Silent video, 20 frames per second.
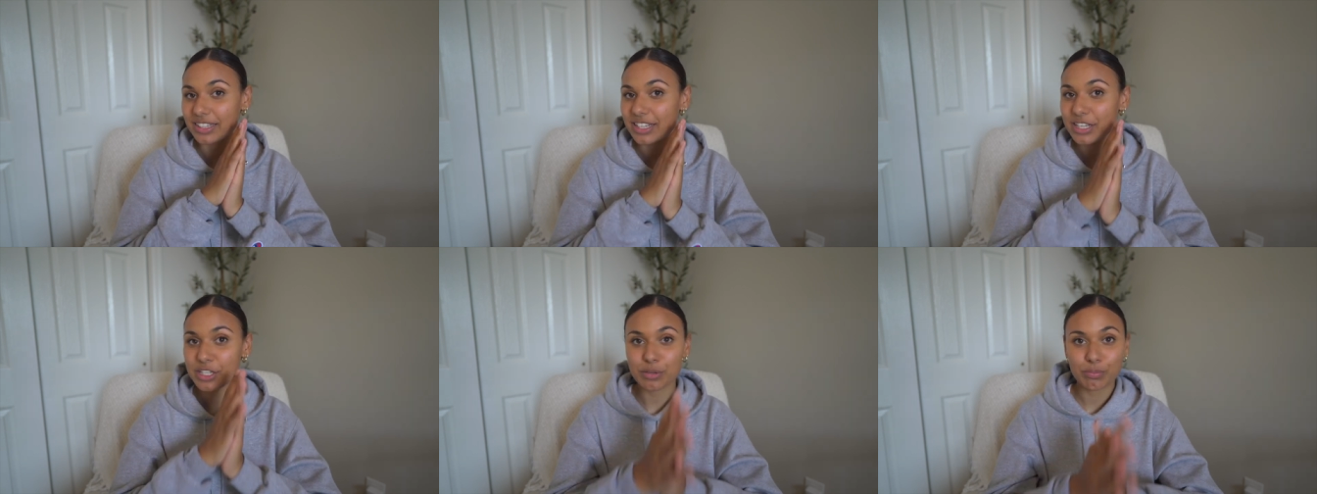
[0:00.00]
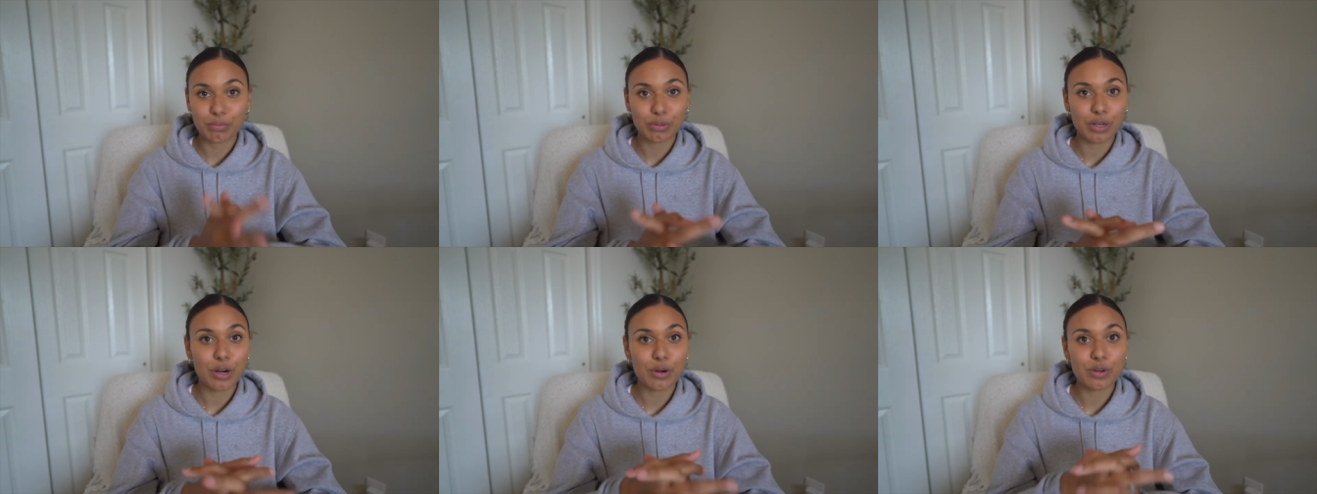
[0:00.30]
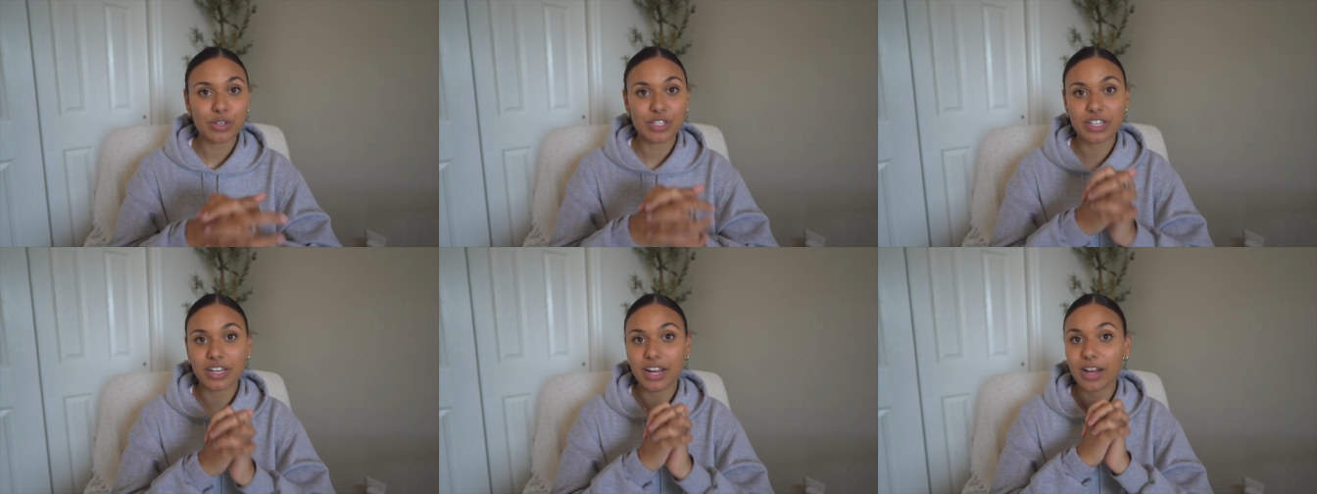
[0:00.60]
This
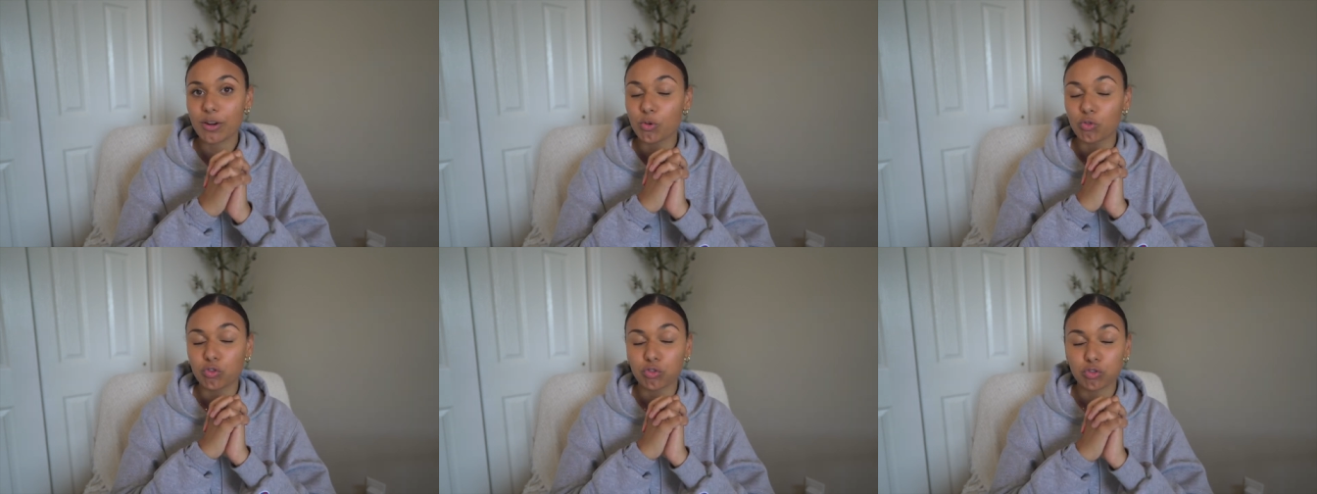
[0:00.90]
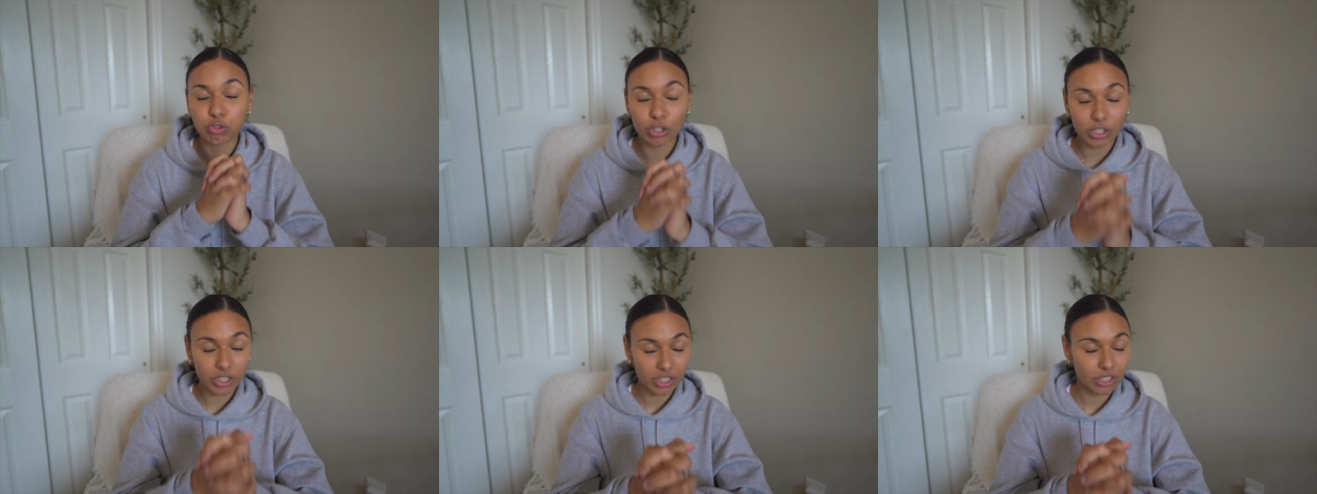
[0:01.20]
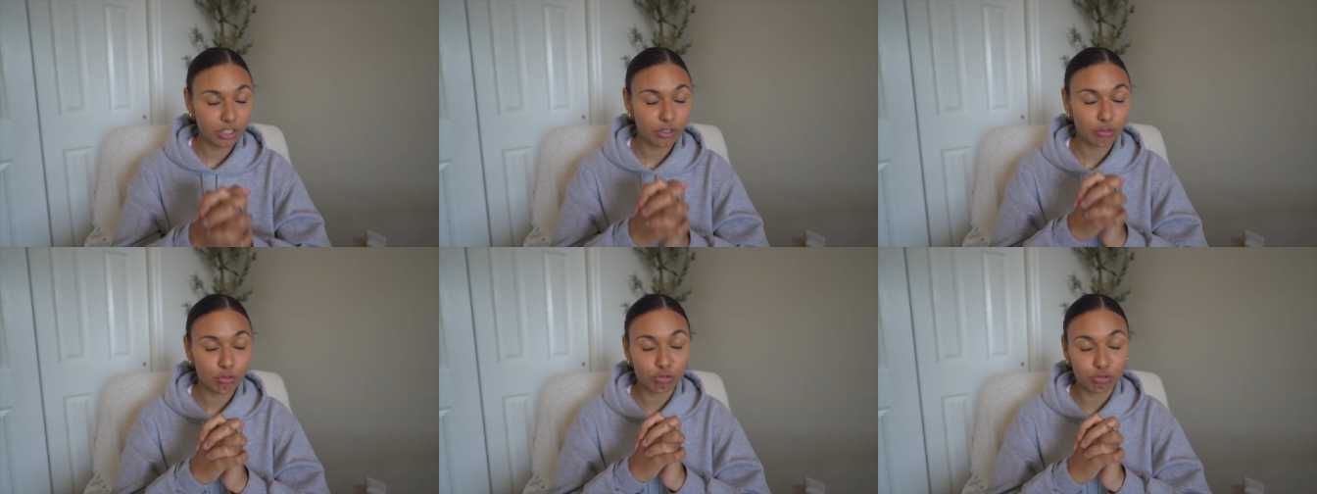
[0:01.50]
approach
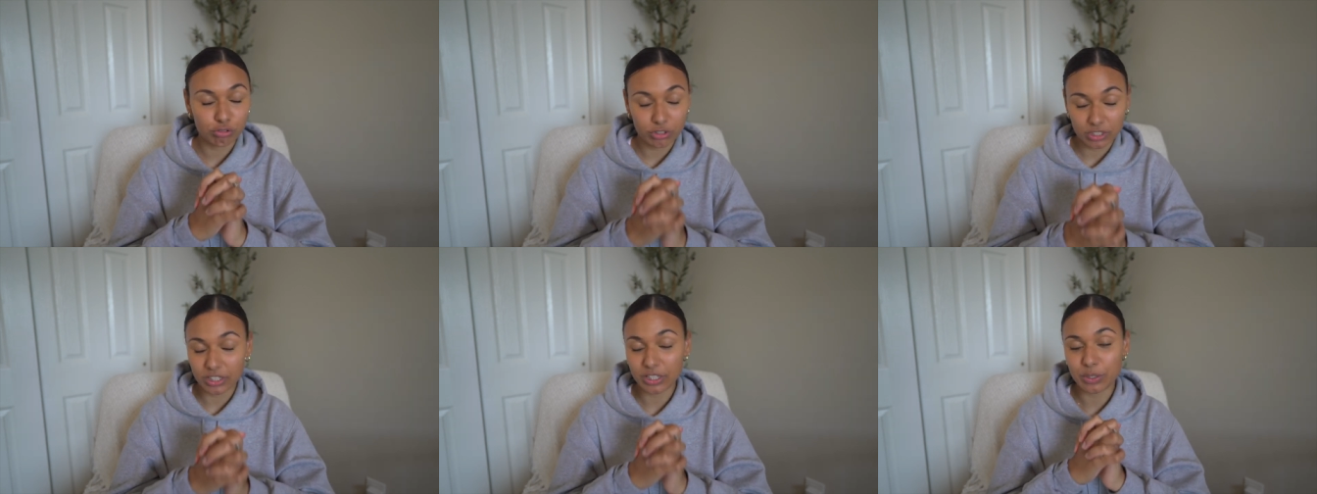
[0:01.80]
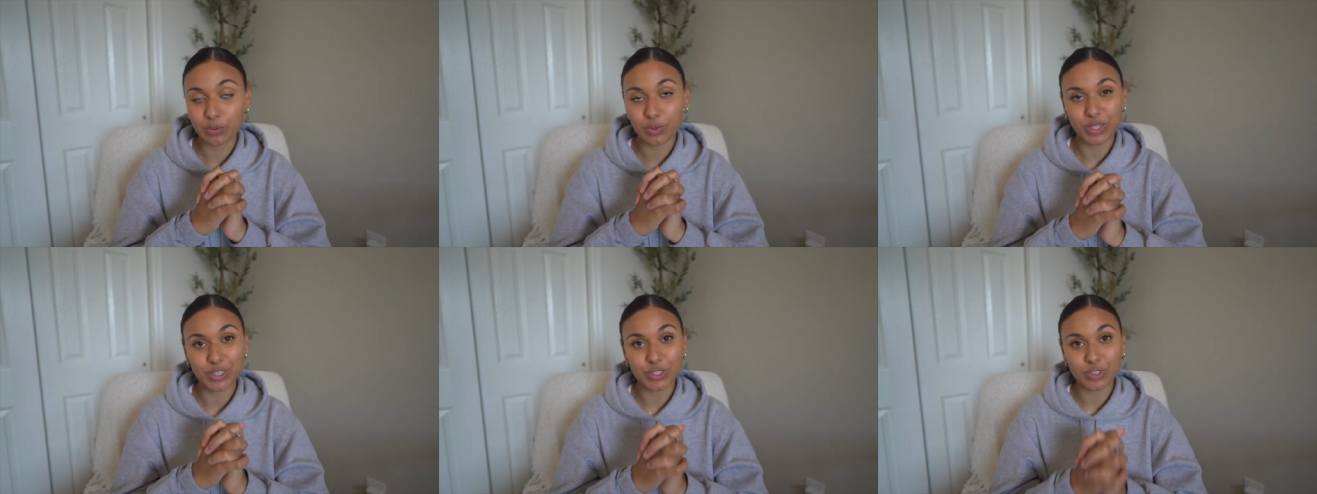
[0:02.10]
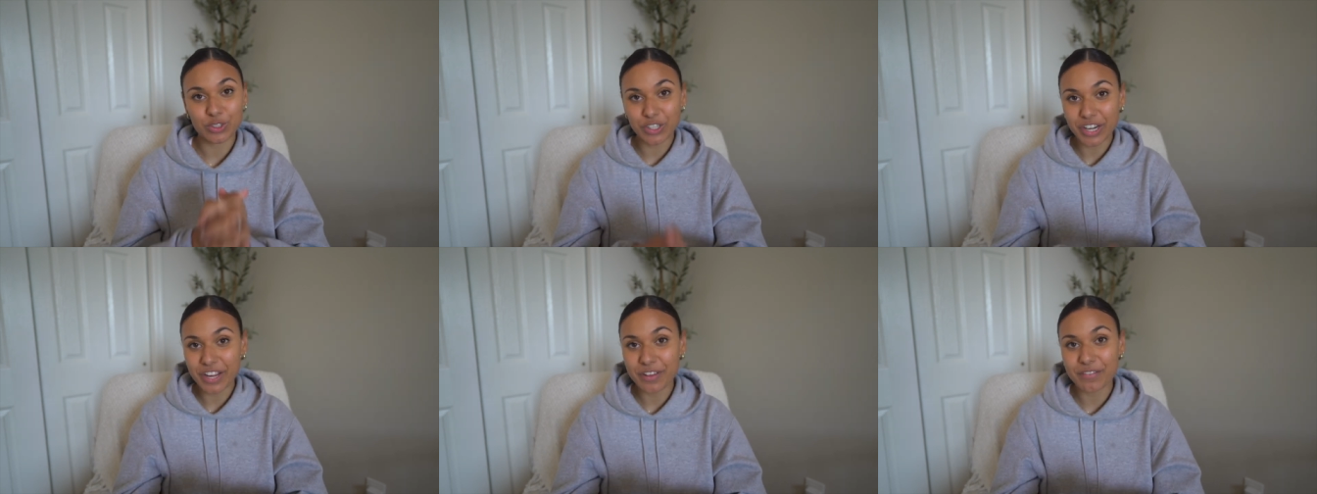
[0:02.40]
really, really
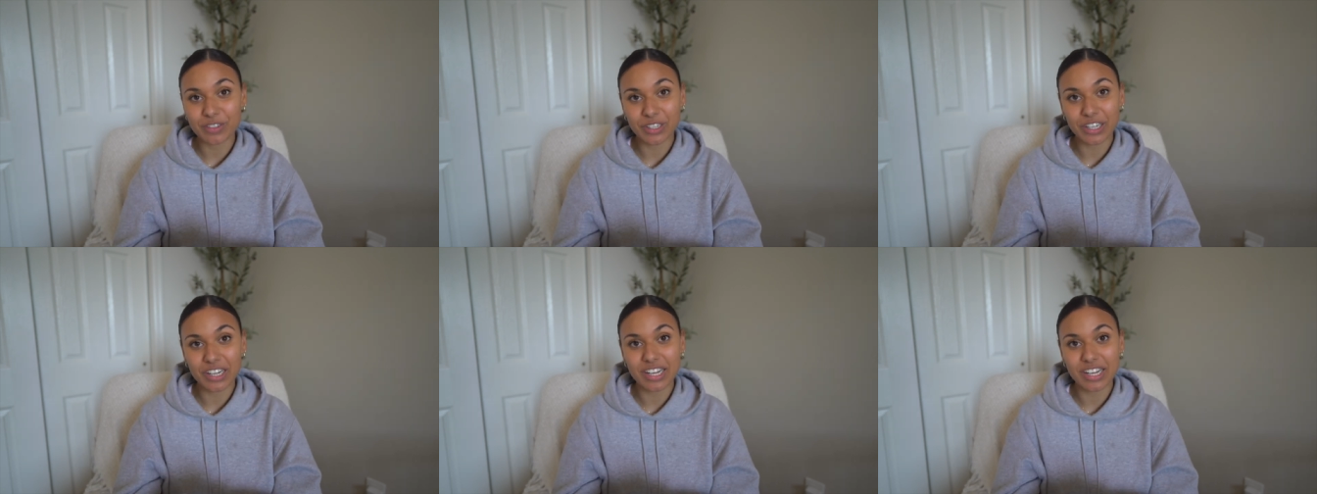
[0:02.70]
worked great for